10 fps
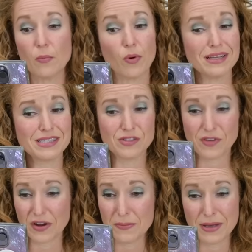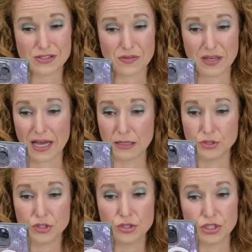Prices vary based on the
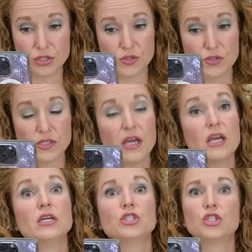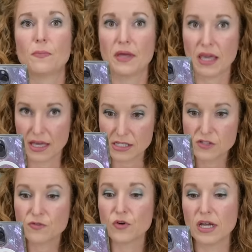items you choose. Shipping
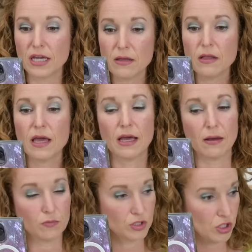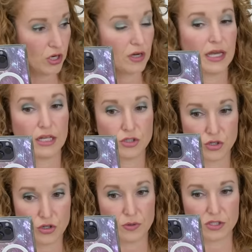is free. And return and
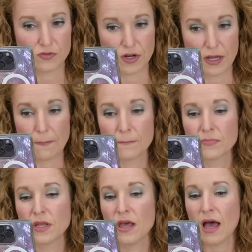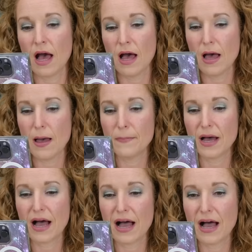to you is free. Um,
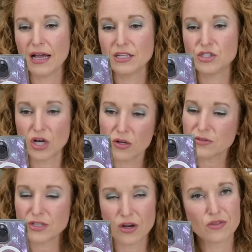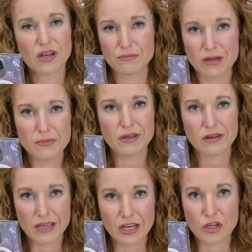I don't know that I'm gonna be able
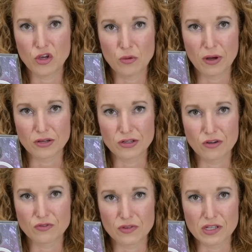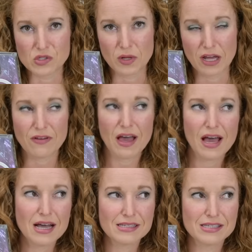to get a coupon code for this one. I've
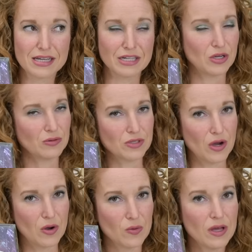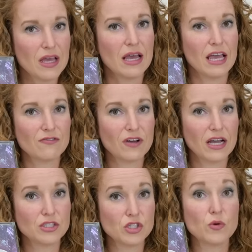asked, I don't know. If
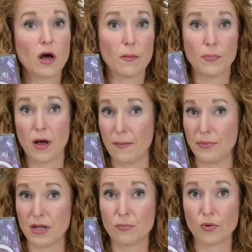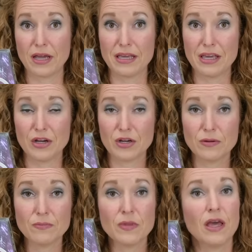I do, I'll pop it up right
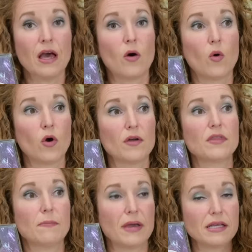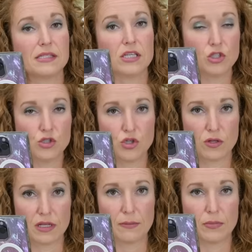here, or they may send you to
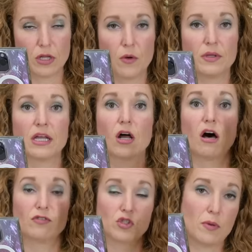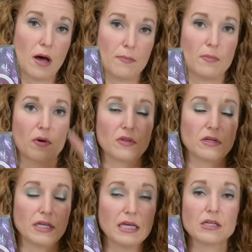the link below and let offers pop up on the
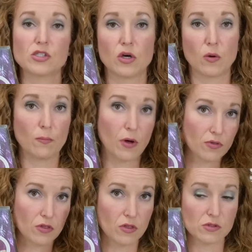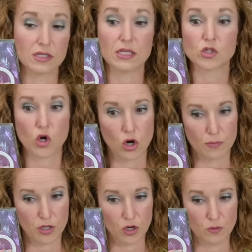link, so both of those links are
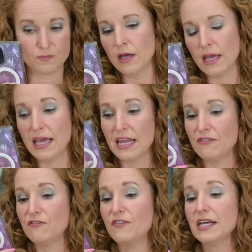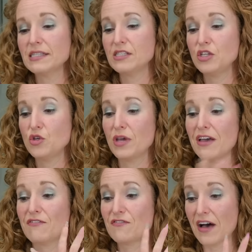below. In a Fix, you
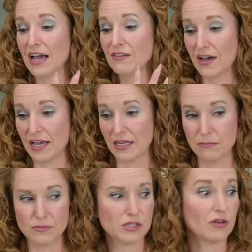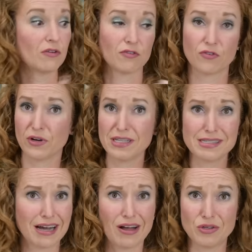get five items.
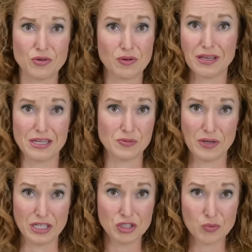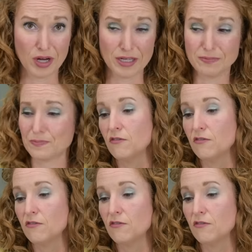Freestyle, you can get as many as you want.